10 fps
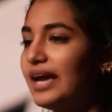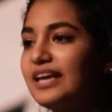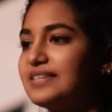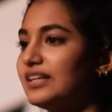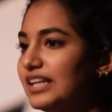
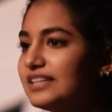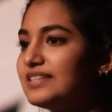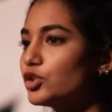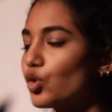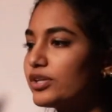It's an
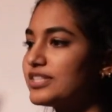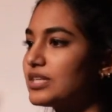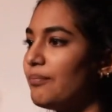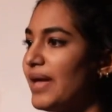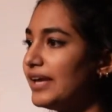easy choice
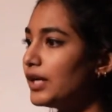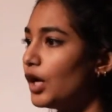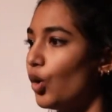to make